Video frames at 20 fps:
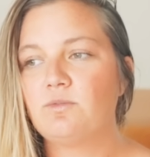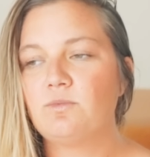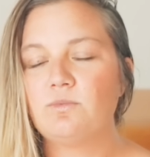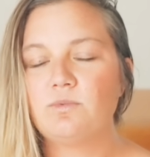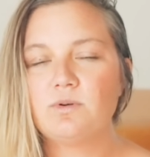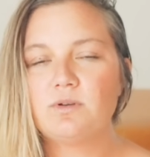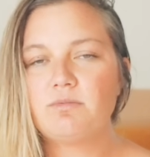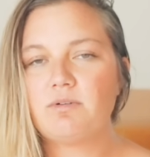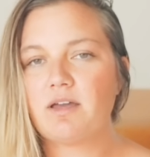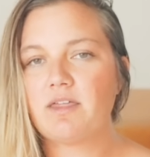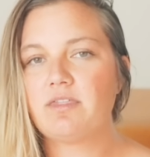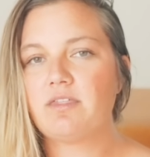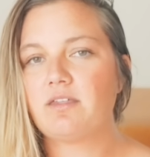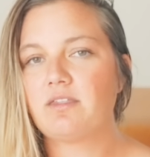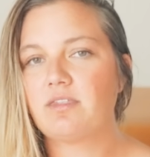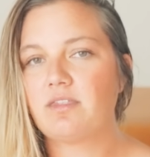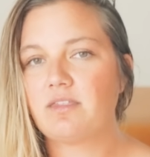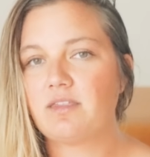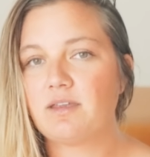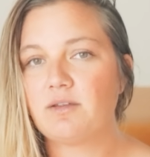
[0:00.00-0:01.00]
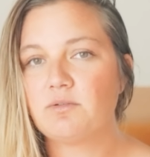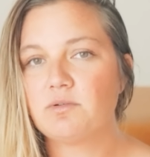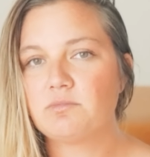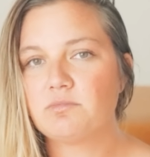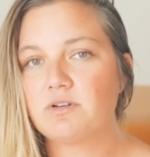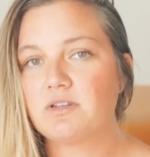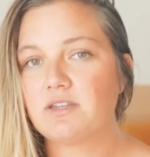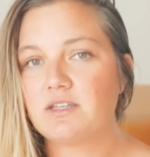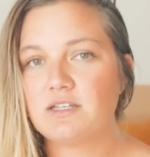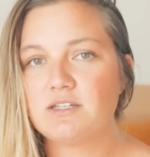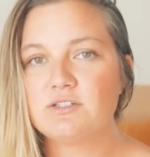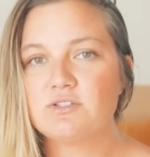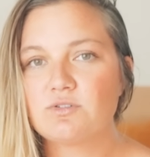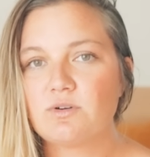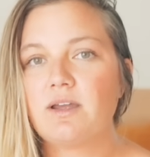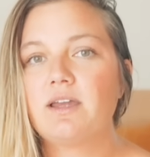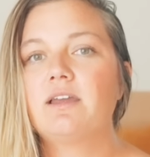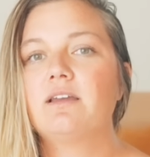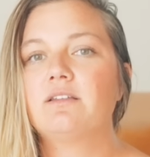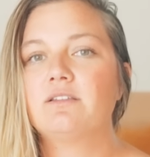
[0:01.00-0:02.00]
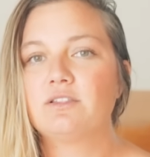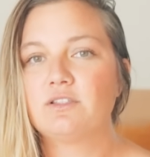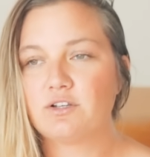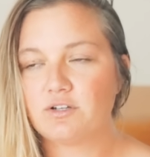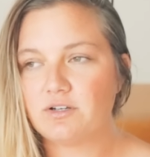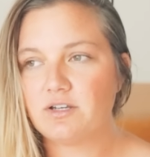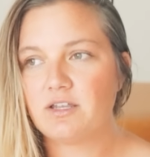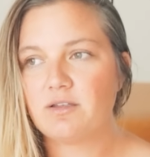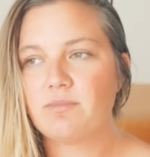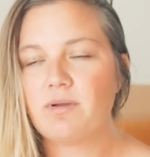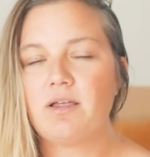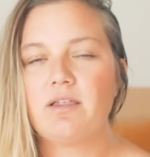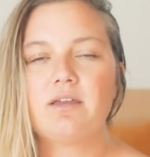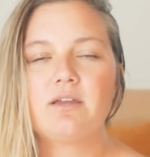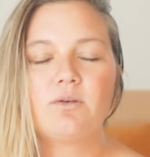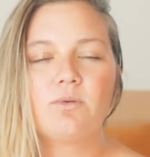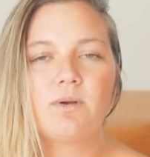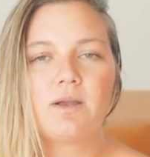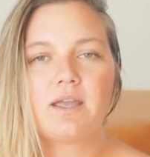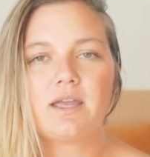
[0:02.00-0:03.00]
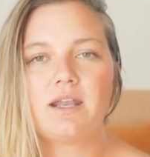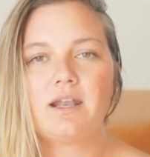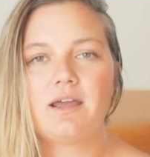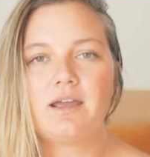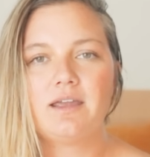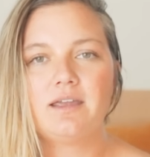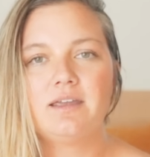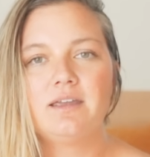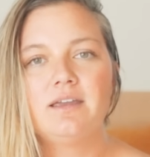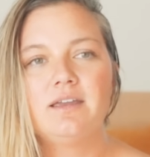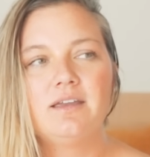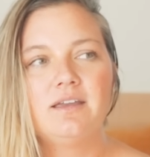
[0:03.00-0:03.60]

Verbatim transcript: what do I think that they would really enjoy learning about? Like what can I